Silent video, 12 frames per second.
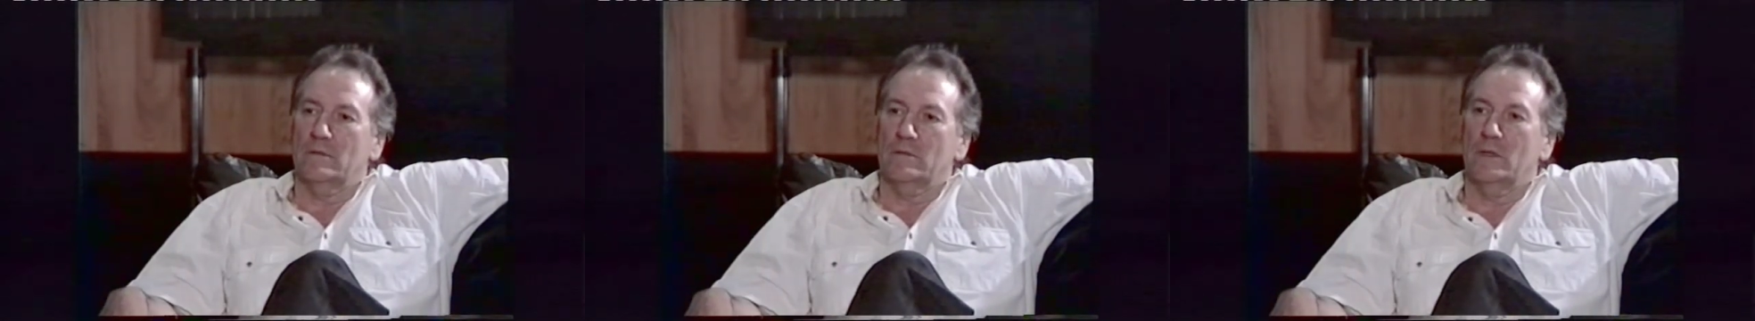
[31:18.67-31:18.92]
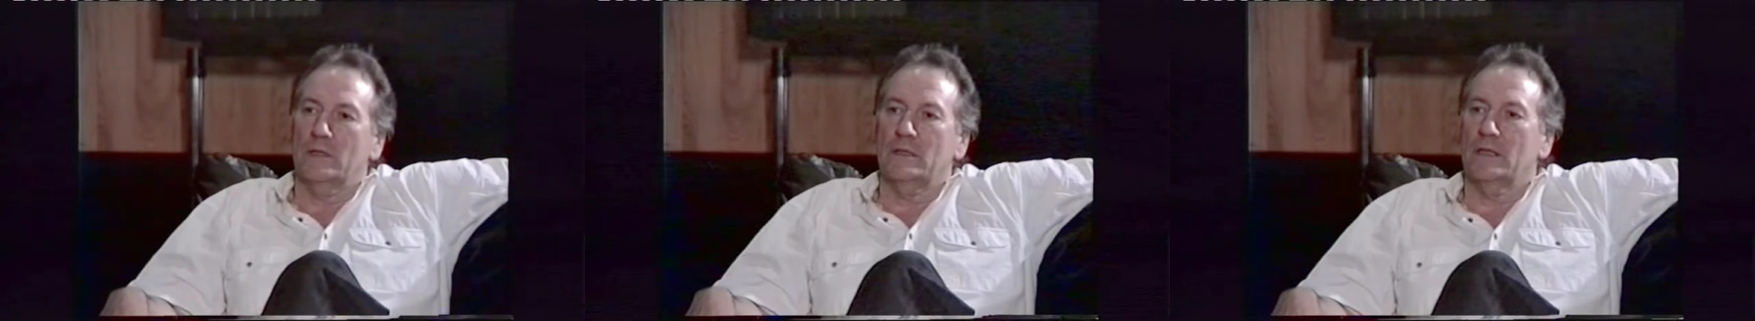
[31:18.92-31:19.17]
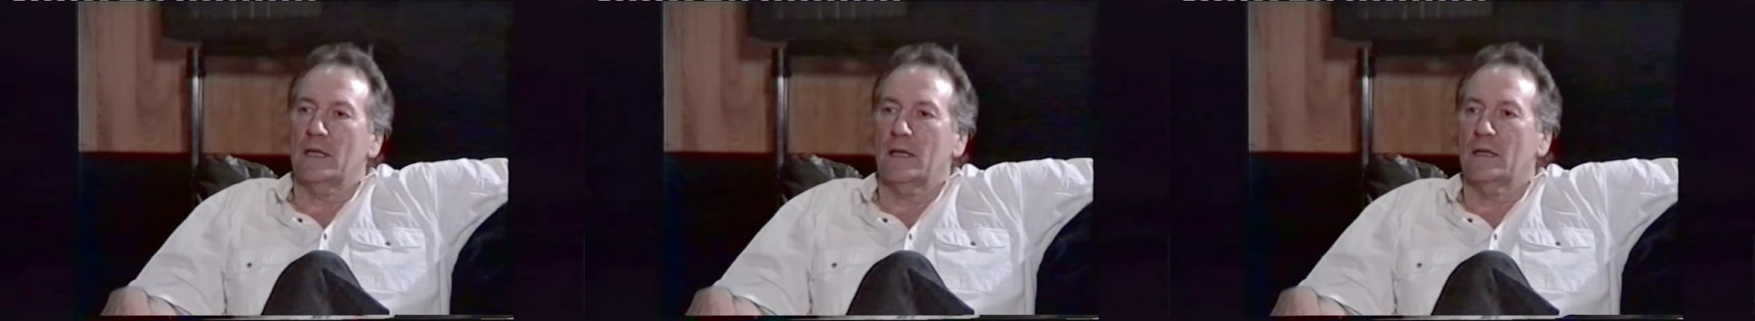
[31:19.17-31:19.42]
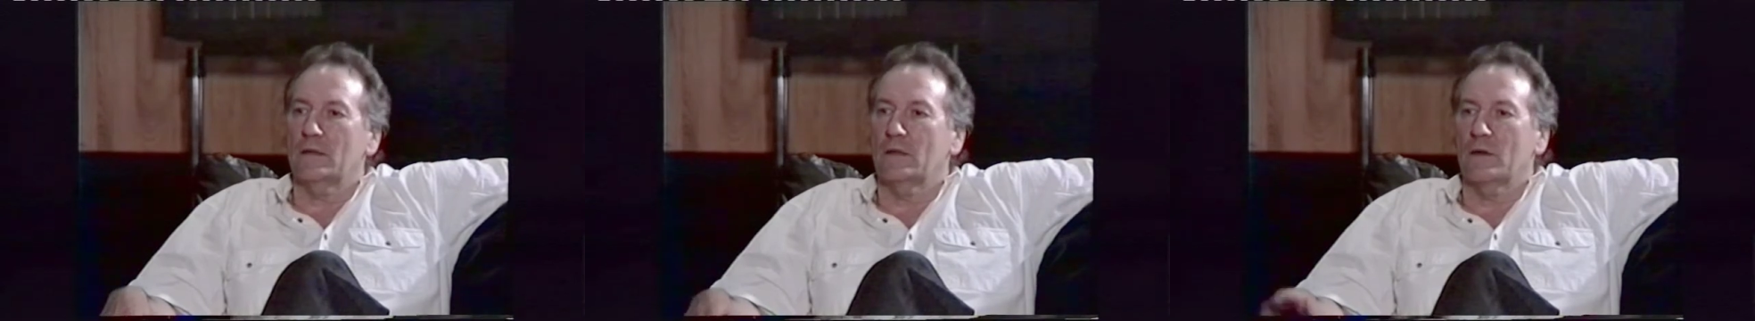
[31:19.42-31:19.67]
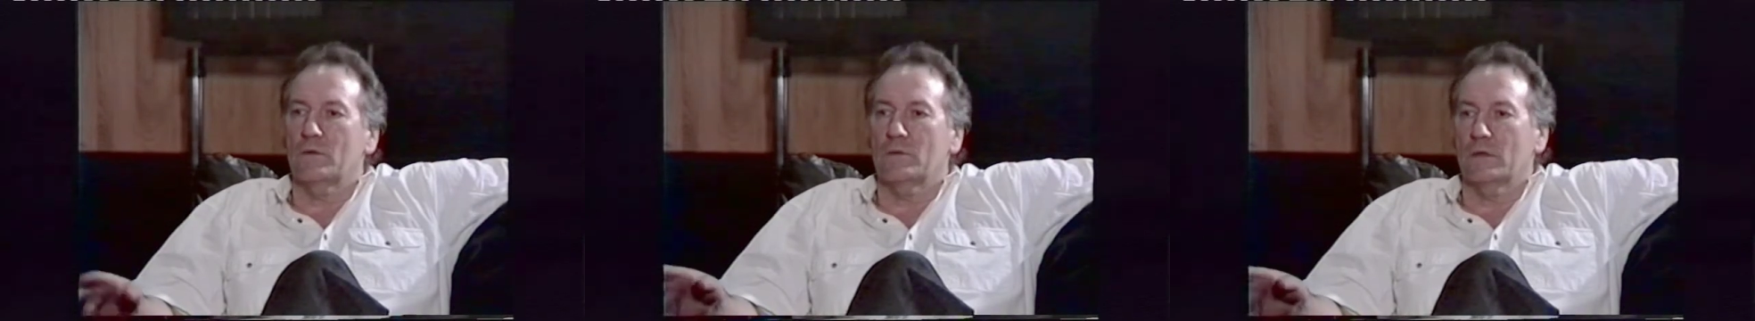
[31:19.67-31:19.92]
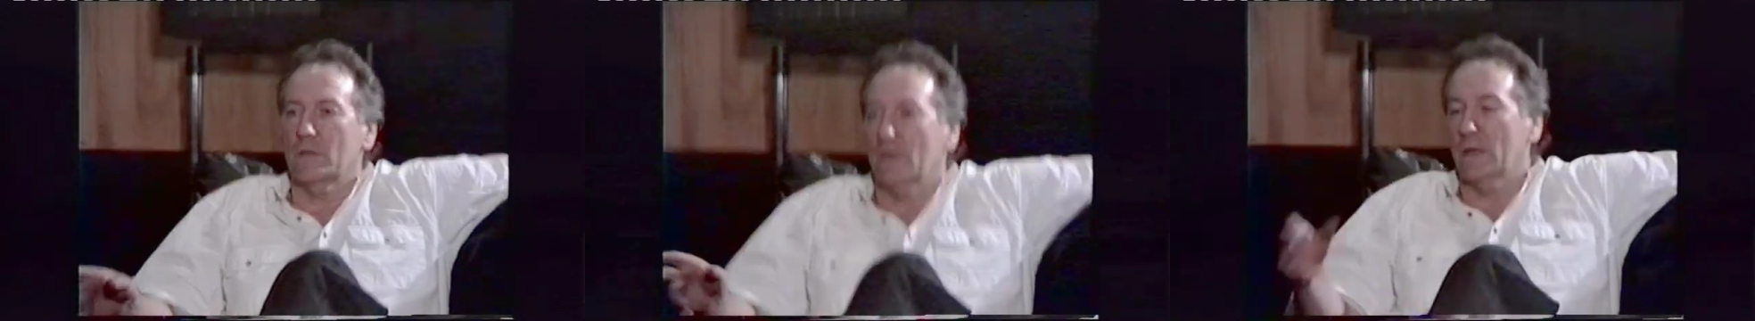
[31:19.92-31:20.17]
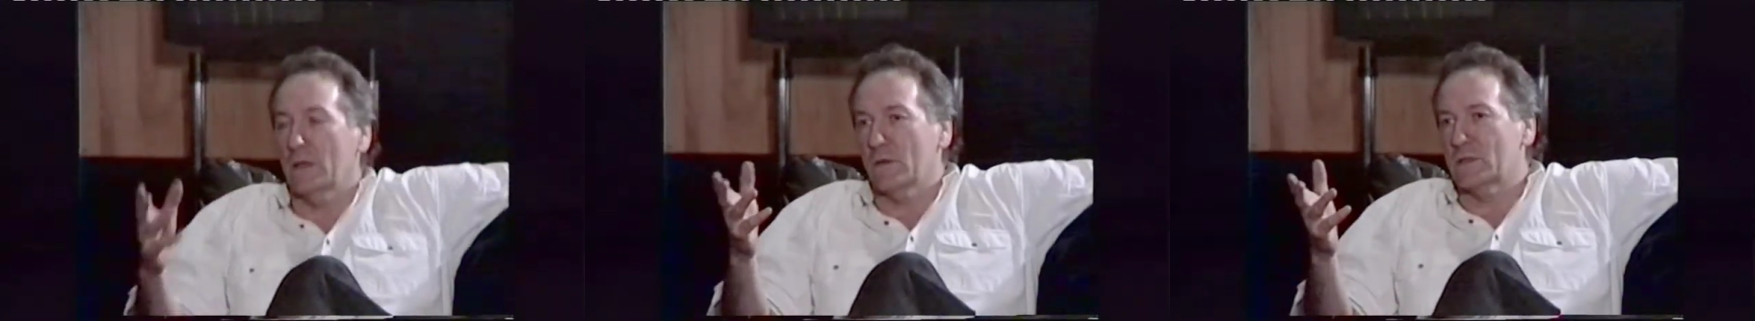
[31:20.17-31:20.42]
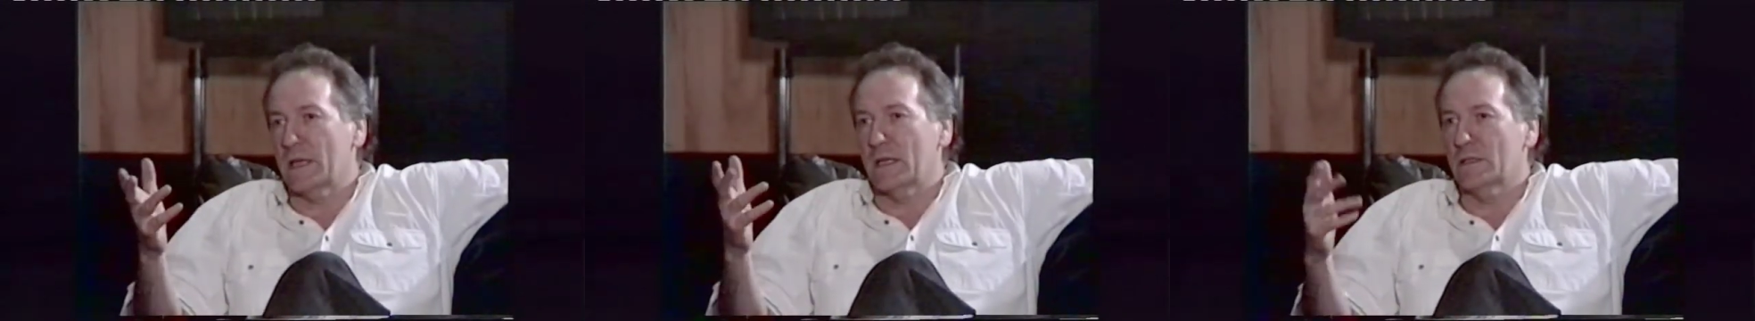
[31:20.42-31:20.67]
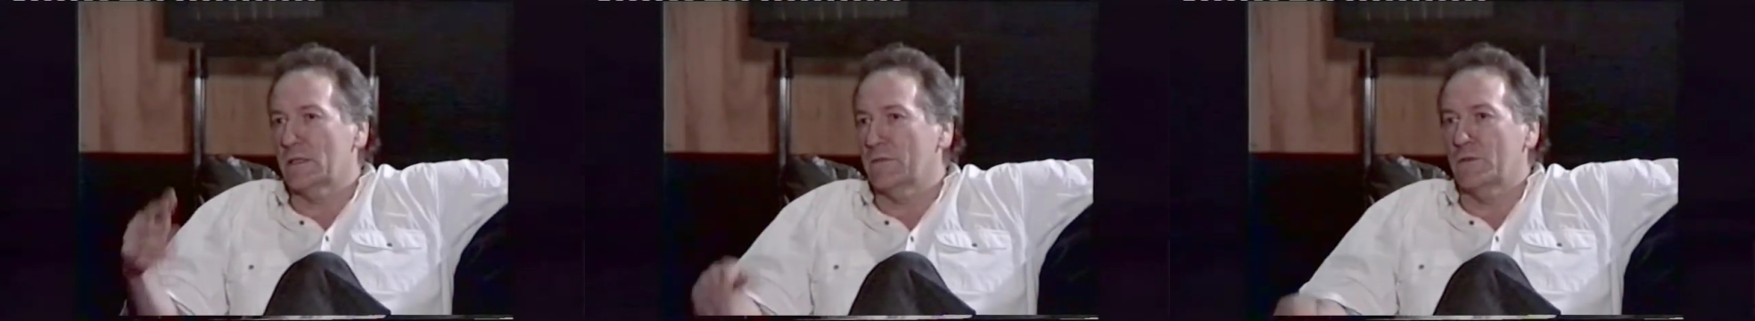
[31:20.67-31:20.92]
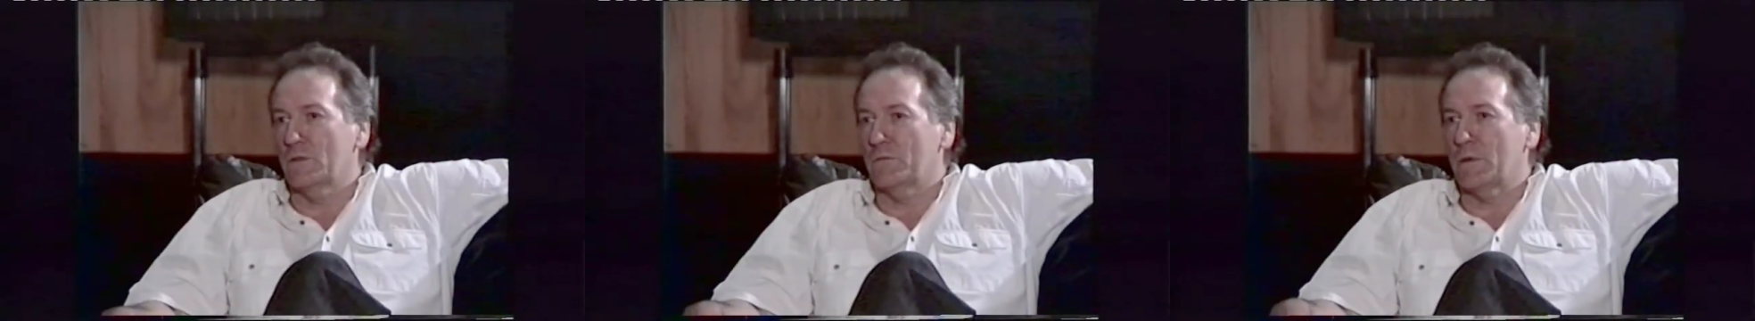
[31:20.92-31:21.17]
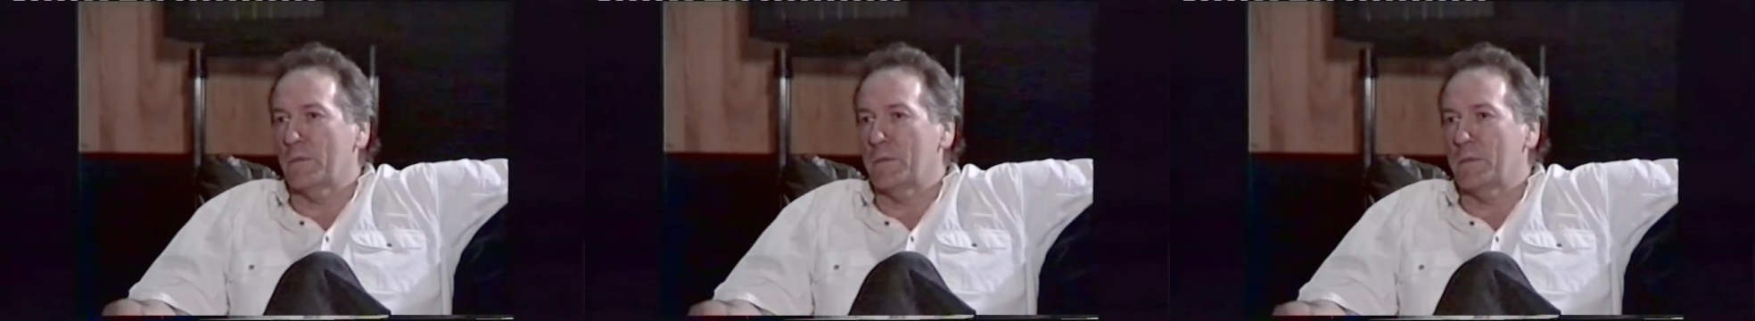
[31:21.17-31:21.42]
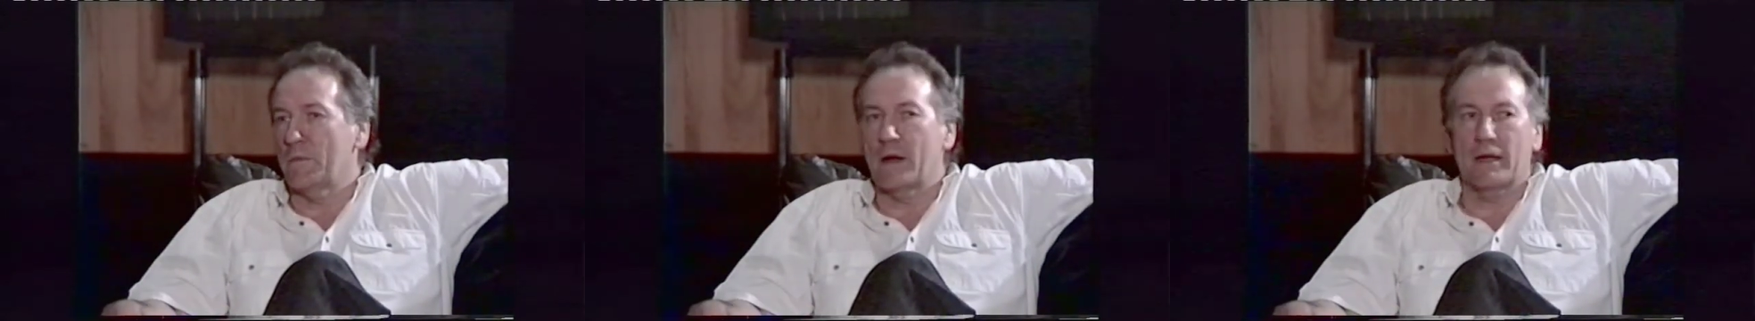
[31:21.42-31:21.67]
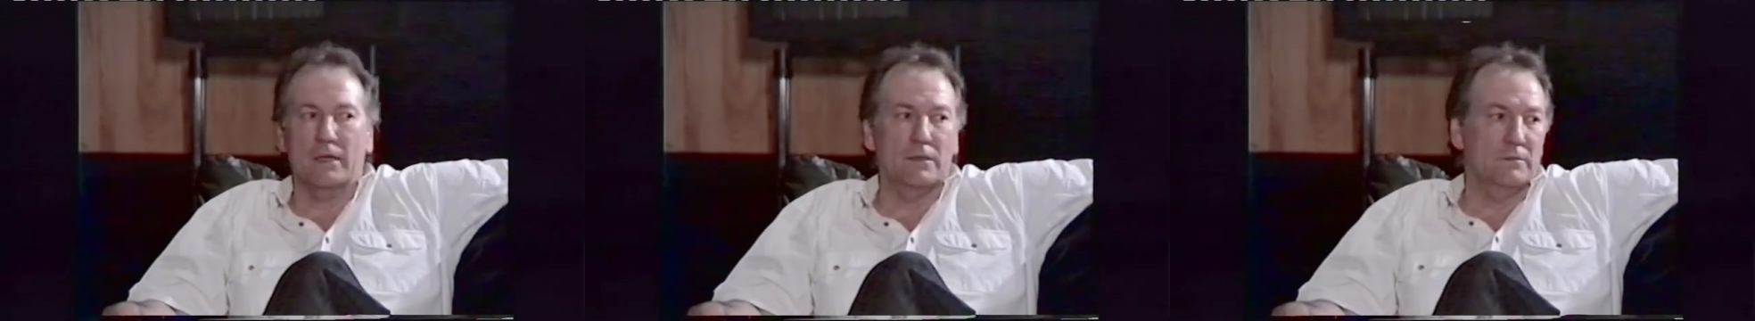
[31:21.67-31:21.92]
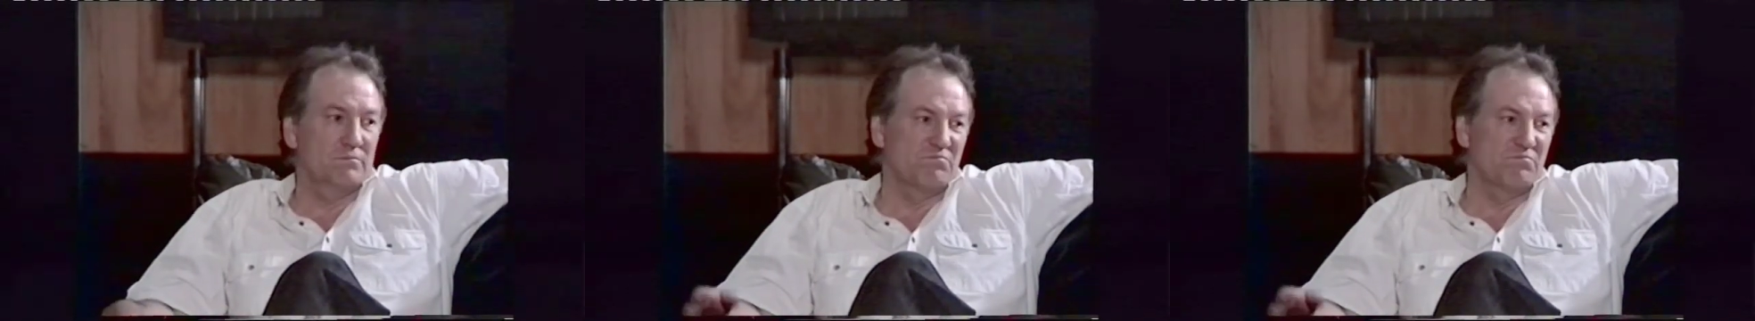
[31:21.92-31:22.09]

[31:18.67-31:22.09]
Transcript: Where today, in those days, if you'd probably be running